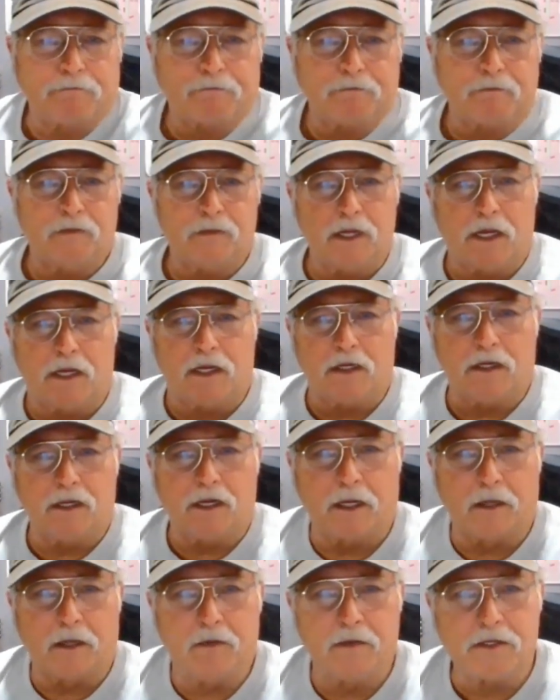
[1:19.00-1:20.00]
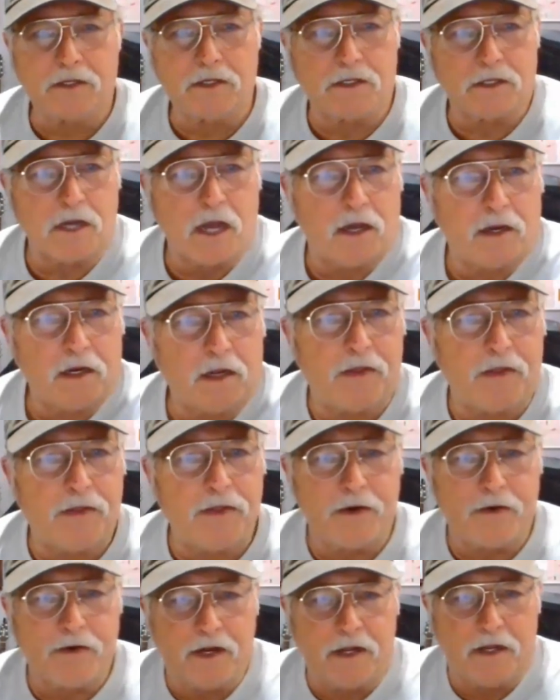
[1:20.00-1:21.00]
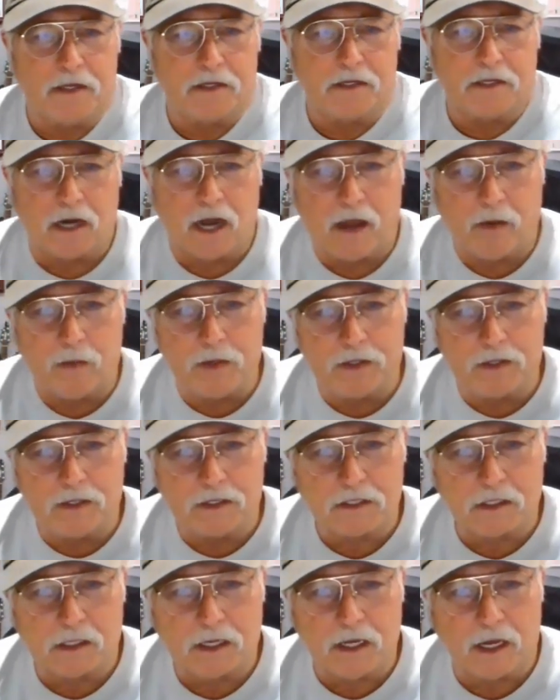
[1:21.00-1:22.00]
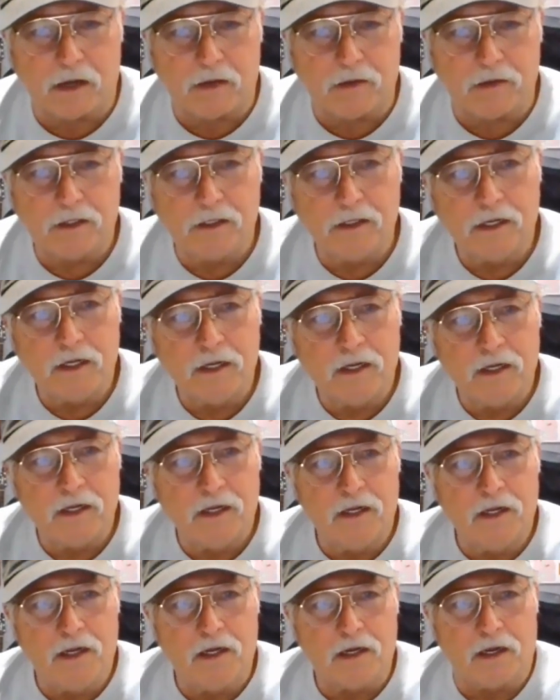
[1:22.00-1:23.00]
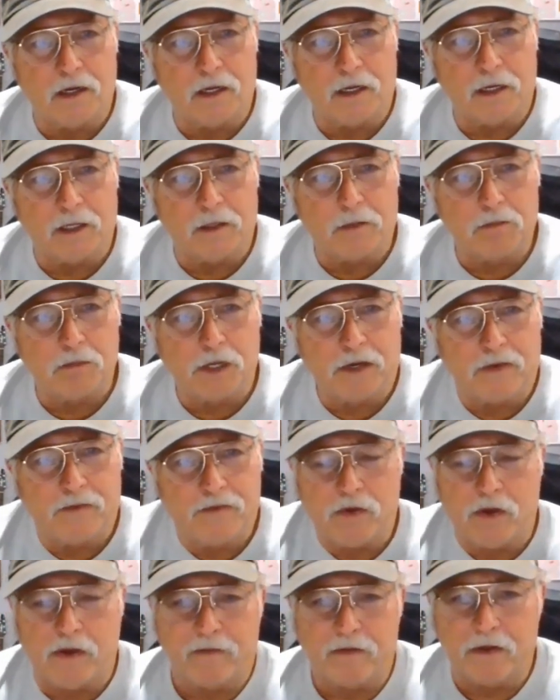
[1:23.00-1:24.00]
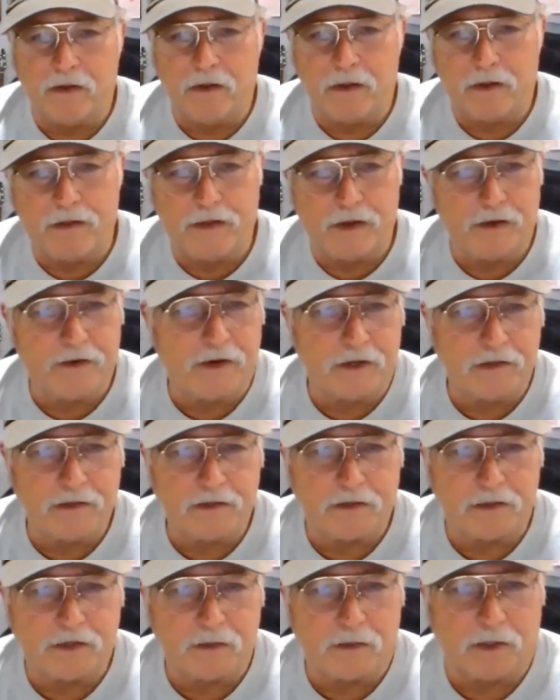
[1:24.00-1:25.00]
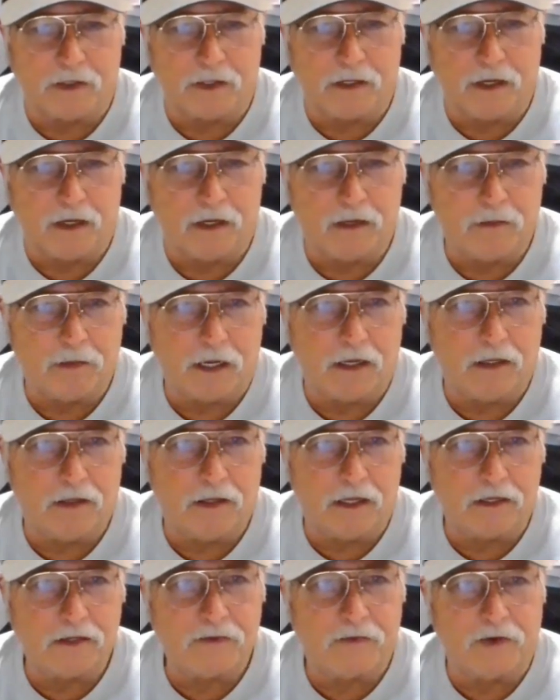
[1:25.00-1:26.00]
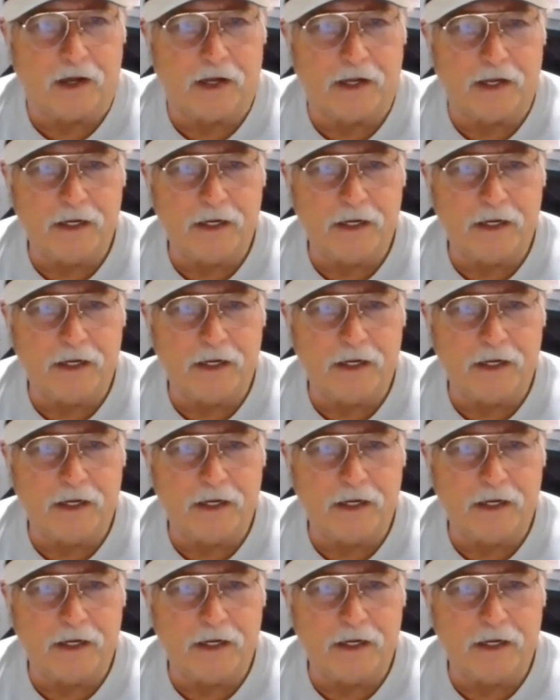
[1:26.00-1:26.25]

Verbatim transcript: And uh, this is not a theory, it's an eyewitness account. Uh, but if you have other theories that you want to talk about, that's fine.